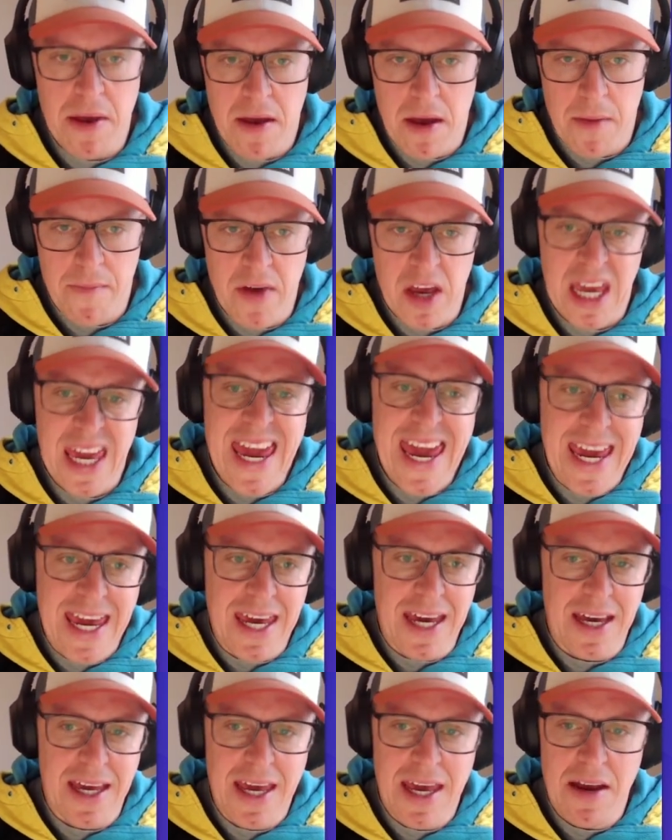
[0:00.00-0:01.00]
of a
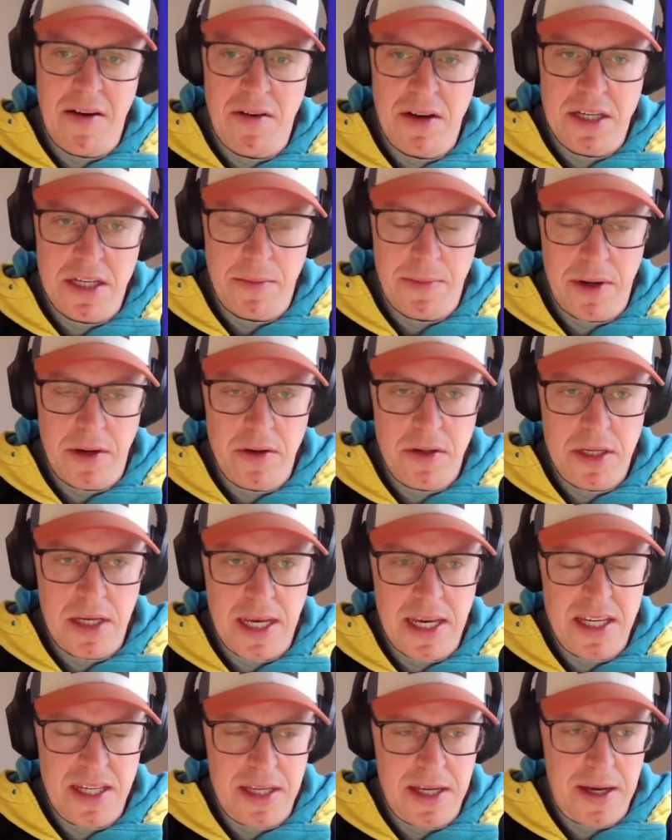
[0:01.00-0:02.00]
kicker here, I
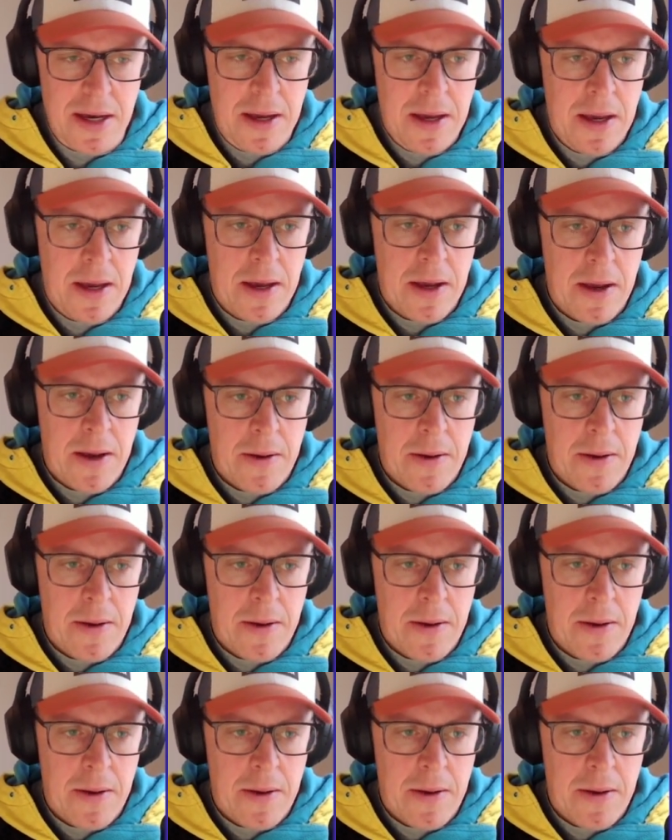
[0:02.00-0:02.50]
suppose, is that